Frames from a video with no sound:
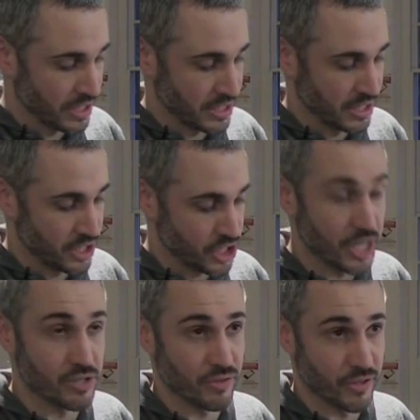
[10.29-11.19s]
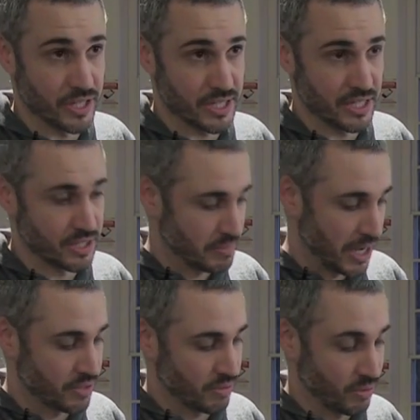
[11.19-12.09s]
as in schedule, for instance,
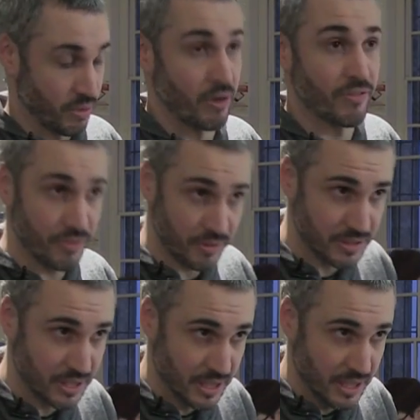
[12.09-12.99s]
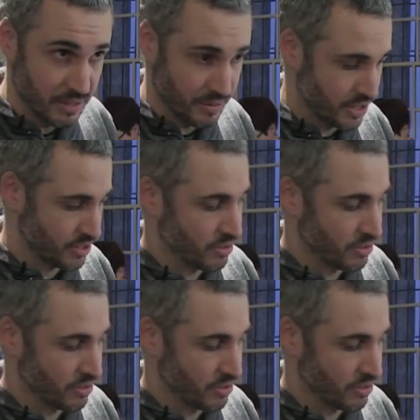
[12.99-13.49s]
manual or off, right?